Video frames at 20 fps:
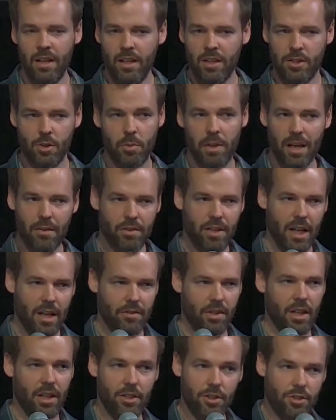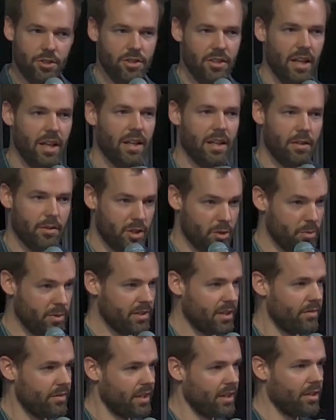so we have kind of an understanding of a
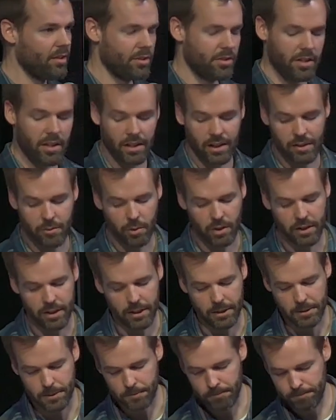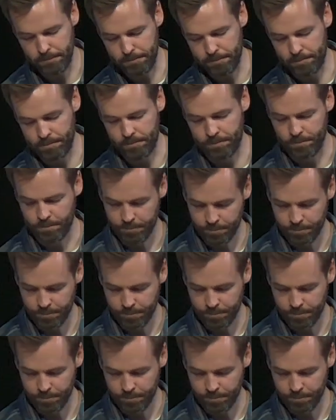specific understanding of what it is.